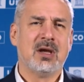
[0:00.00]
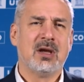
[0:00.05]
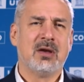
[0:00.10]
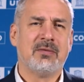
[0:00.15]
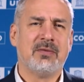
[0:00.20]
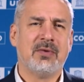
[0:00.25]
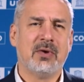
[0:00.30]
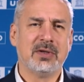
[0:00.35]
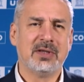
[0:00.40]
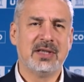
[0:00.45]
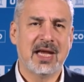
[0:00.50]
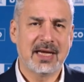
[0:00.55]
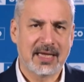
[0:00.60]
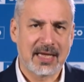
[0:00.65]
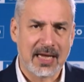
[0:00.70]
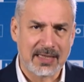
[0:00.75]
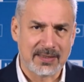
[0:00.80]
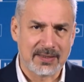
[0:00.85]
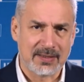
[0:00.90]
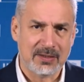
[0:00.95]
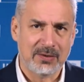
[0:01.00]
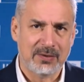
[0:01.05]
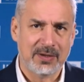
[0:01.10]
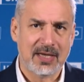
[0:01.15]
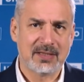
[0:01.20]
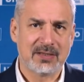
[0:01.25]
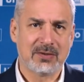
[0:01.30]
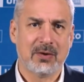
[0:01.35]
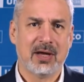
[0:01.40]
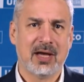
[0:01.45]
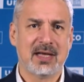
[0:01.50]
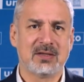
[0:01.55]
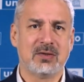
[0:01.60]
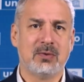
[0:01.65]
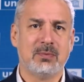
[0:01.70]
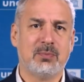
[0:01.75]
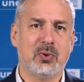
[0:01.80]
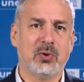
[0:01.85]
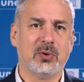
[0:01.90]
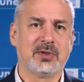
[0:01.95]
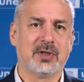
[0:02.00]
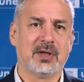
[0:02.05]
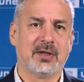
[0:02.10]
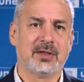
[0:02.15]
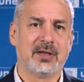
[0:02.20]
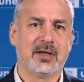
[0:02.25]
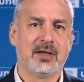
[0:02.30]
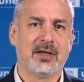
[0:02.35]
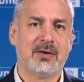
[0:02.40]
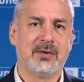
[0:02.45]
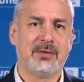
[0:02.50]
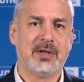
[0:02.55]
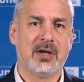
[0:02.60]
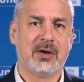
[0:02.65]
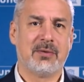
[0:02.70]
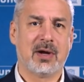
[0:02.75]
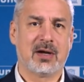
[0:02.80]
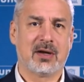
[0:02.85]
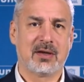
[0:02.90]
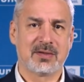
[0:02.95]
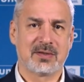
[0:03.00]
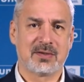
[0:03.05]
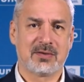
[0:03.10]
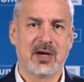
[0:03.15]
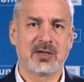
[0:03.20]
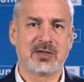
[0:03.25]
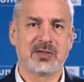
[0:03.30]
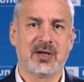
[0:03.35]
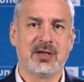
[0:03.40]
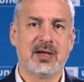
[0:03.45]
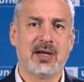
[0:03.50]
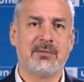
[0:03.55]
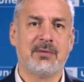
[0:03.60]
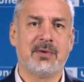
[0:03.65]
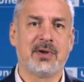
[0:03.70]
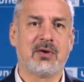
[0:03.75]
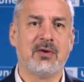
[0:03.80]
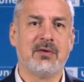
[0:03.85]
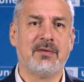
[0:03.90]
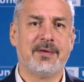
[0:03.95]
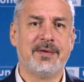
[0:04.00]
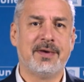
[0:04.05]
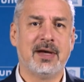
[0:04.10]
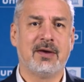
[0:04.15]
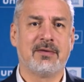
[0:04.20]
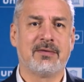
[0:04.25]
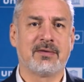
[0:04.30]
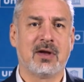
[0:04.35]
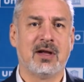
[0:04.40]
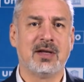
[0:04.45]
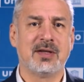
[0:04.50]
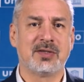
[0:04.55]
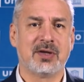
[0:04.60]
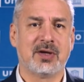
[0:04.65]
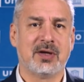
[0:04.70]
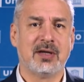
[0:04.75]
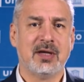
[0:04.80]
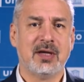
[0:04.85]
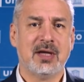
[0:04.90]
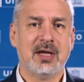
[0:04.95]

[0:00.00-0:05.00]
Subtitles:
For decades, UNESCO has supported the reconstruction and recovery of culture